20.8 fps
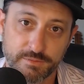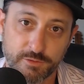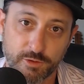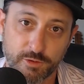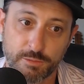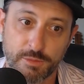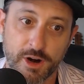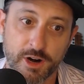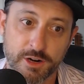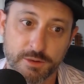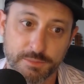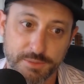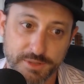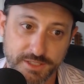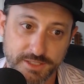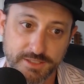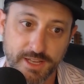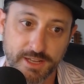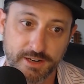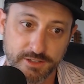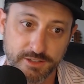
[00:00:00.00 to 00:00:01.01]
Remarkable
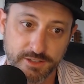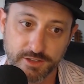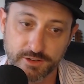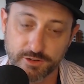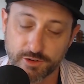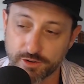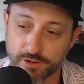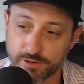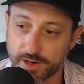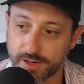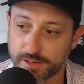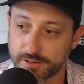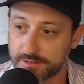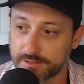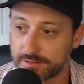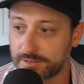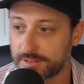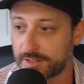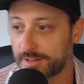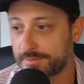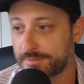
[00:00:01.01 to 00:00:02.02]
designers in their own right.
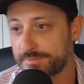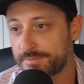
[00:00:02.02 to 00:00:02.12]
Yeah.